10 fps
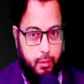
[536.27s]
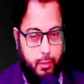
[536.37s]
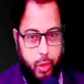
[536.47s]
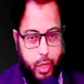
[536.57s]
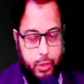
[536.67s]

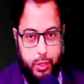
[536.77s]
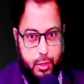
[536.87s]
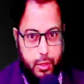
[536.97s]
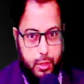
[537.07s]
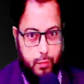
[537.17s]

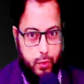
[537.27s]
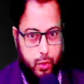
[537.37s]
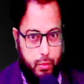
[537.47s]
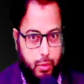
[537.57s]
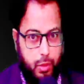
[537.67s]
hostages, if you
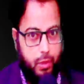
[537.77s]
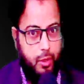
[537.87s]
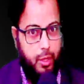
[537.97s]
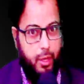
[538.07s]
remember,